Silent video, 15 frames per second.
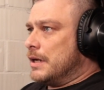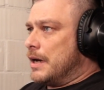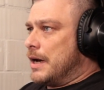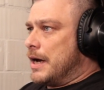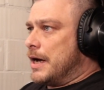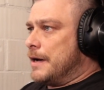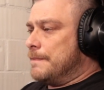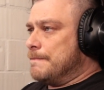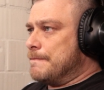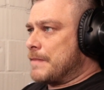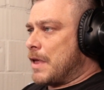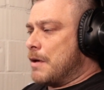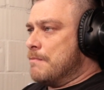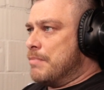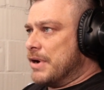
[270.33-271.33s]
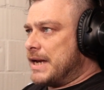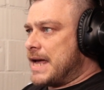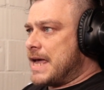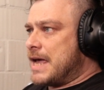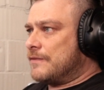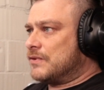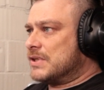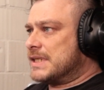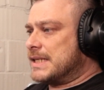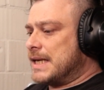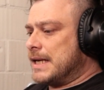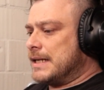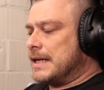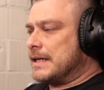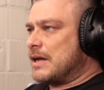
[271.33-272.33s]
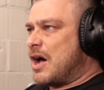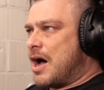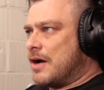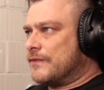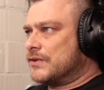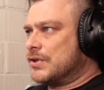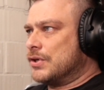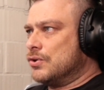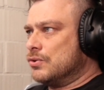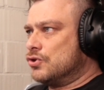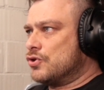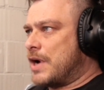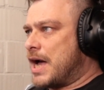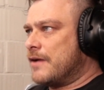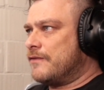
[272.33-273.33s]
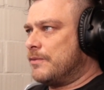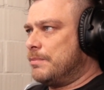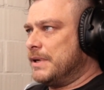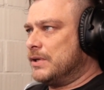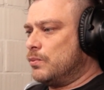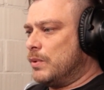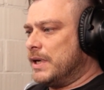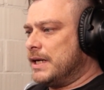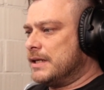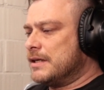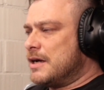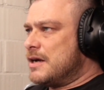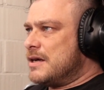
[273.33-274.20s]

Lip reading: But I have to say that after you drive a bit with it,